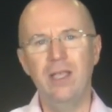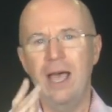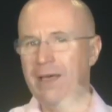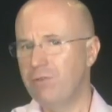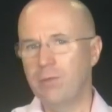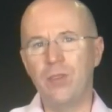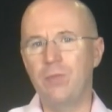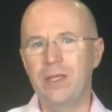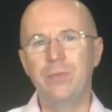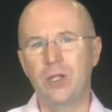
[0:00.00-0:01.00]
and from other
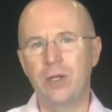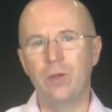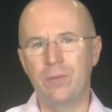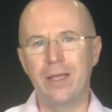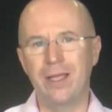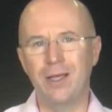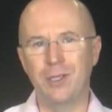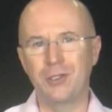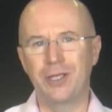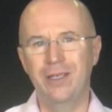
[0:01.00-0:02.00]
people that we may
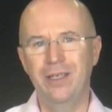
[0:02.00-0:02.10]
ask.